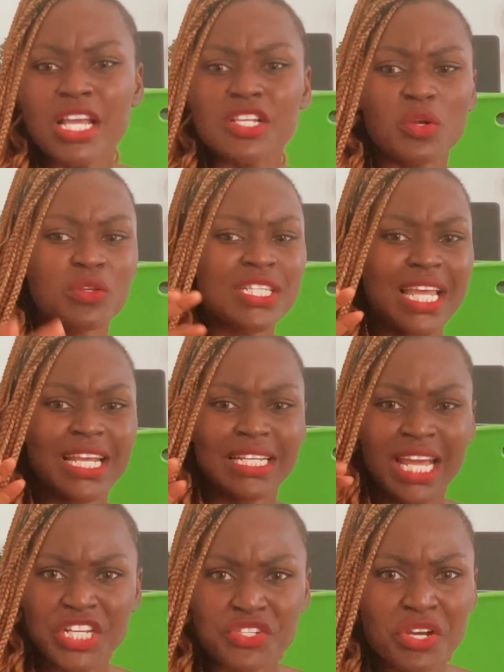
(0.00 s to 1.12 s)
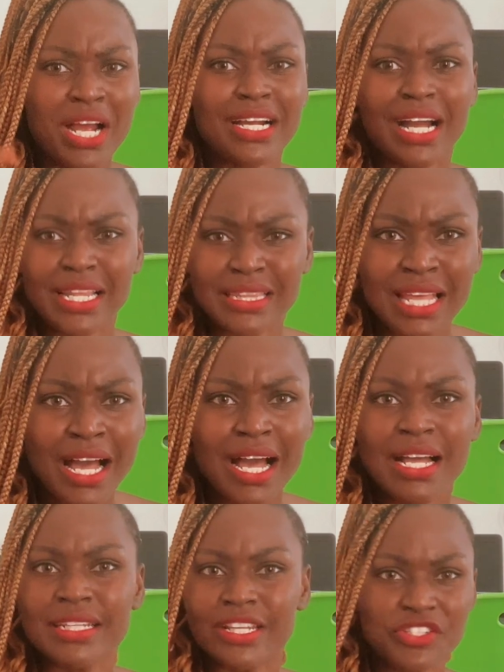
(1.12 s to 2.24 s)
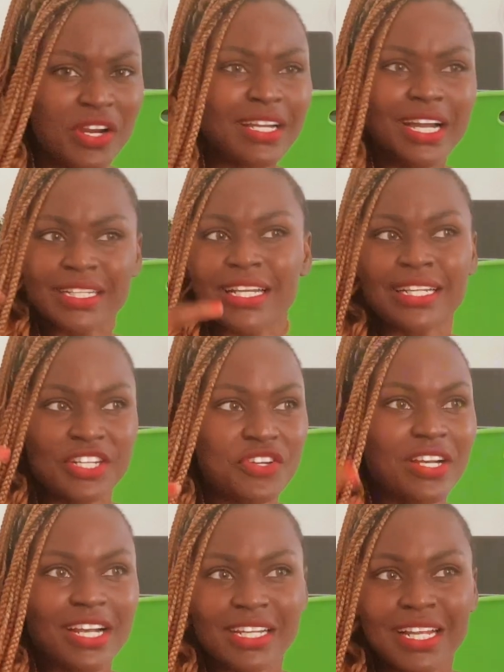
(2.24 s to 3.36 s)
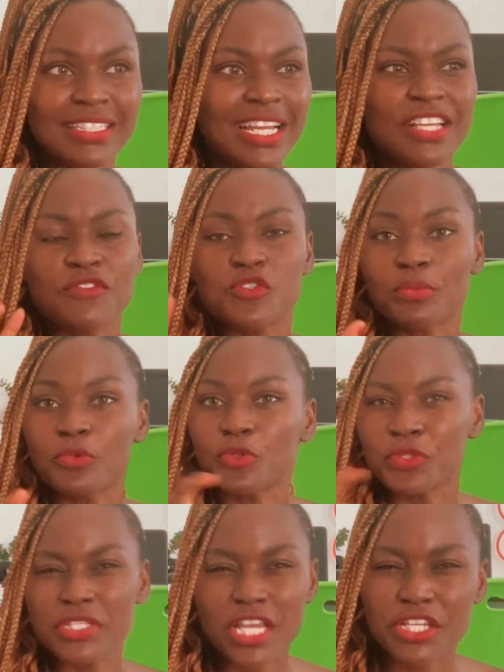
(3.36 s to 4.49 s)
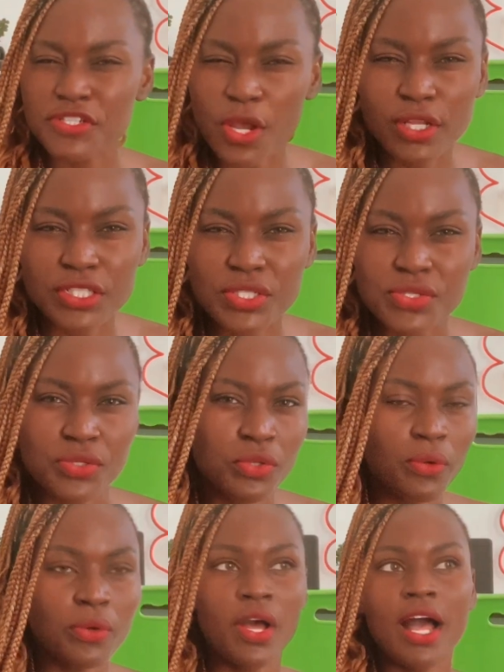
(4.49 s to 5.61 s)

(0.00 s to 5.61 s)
It's always like Nigeria, Ghana, Nigeria, Ghana, Nigeria, Ghana. There are even some connotations, you know,